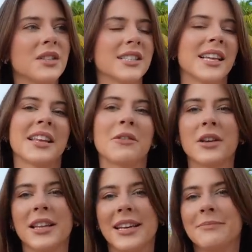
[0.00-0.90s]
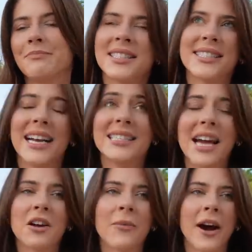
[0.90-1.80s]
There's nothing really stands
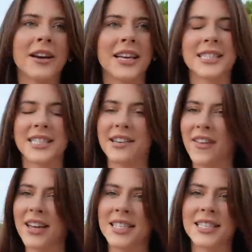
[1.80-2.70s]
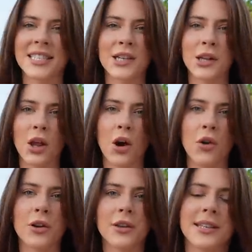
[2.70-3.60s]
out about it. It's an Aventus
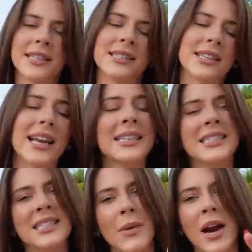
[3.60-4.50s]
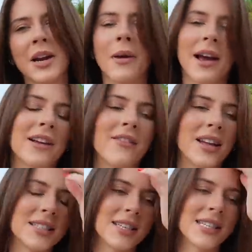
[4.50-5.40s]
clone or in, inspired by
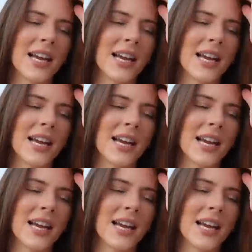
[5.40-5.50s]
Aventus.